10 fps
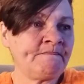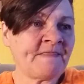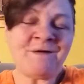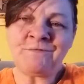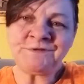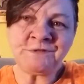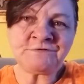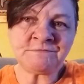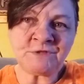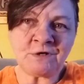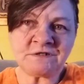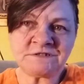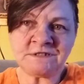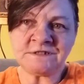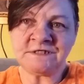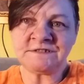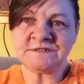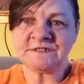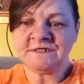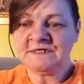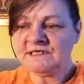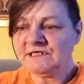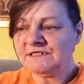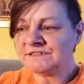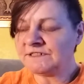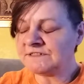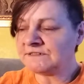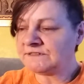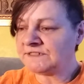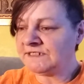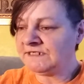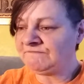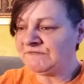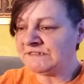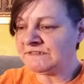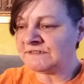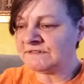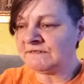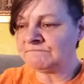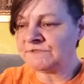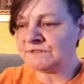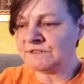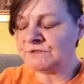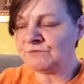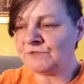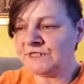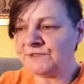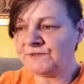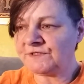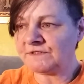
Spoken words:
want to throw some cards on this to see if this is something to do with,